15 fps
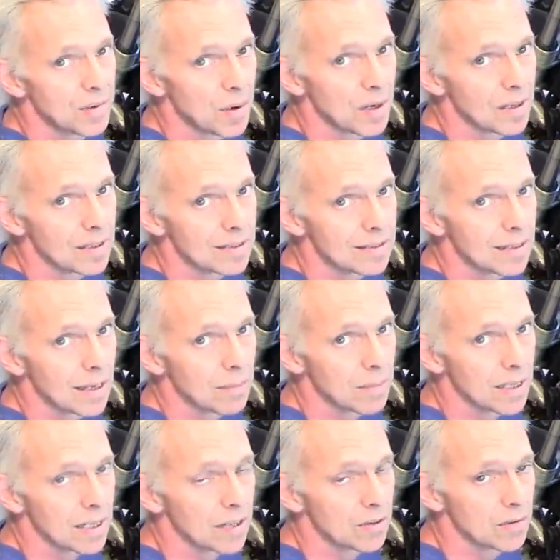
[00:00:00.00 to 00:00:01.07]
drills. I'm
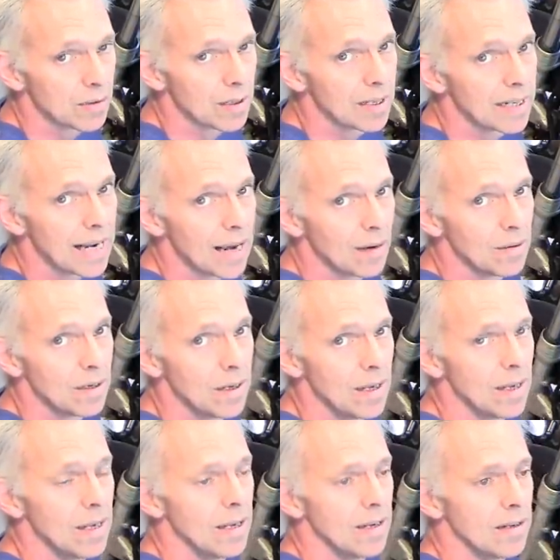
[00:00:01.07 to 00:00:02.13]
going to drill it out
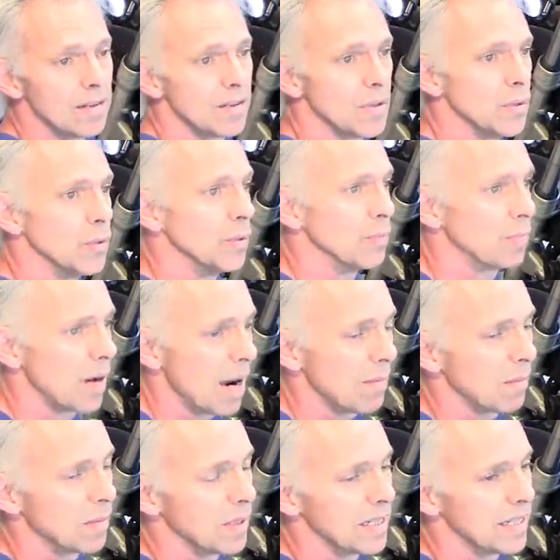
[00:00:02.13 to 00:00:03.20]
to
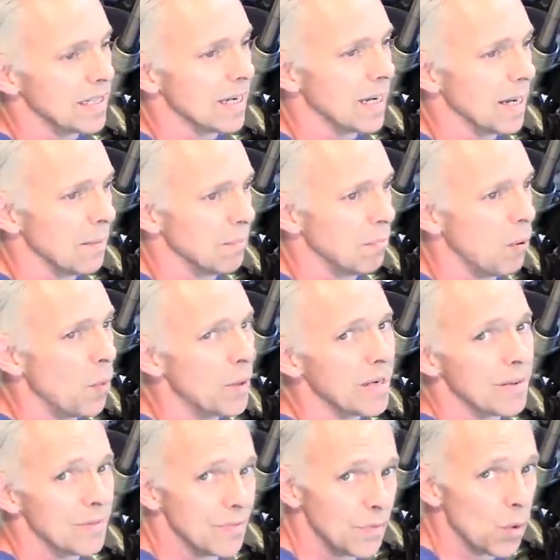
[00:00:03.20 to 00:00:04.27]
probably uh,
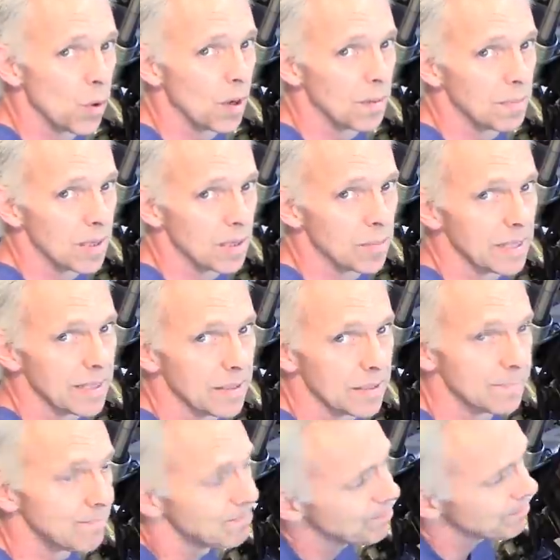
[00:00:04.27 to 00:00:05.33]
0.4
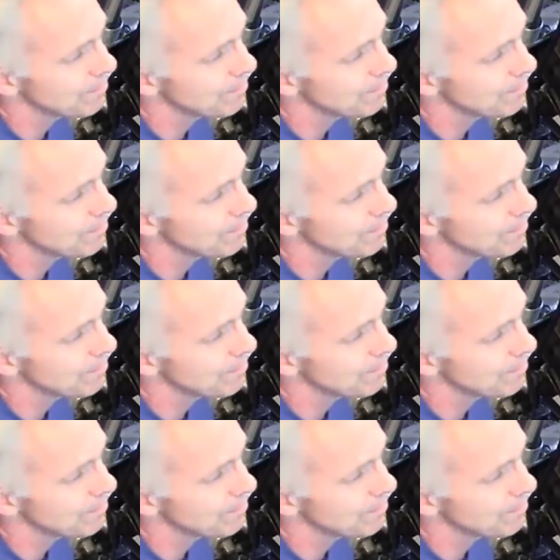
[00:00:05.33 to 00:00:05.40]
millimeter